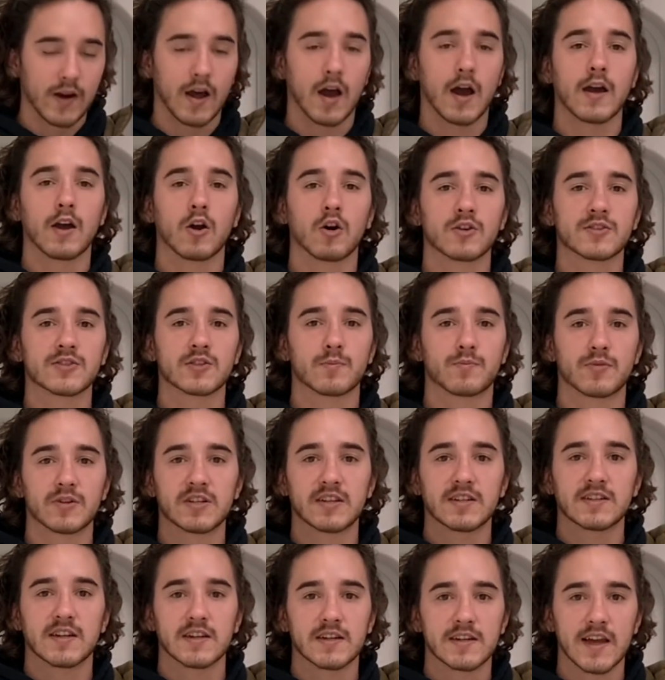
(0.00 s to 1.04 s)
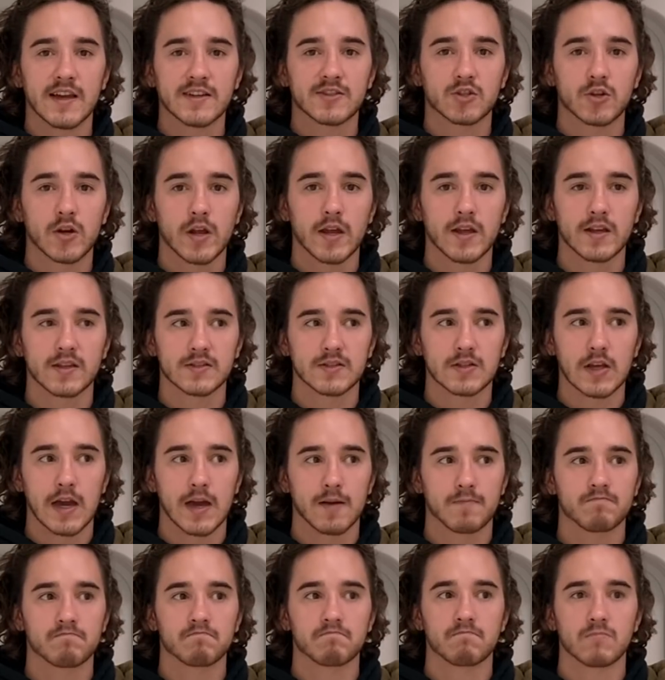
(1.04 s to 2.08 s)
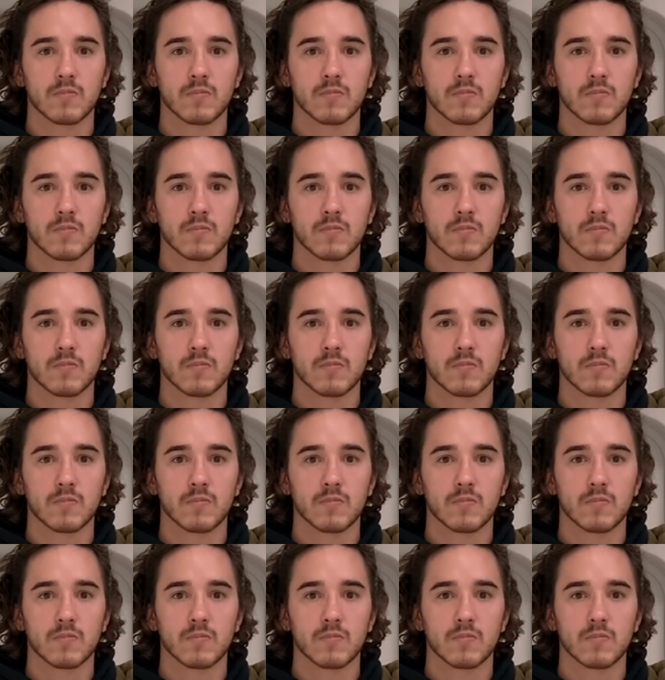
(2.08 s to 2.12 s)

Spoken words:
I also predicted yesterday, is that,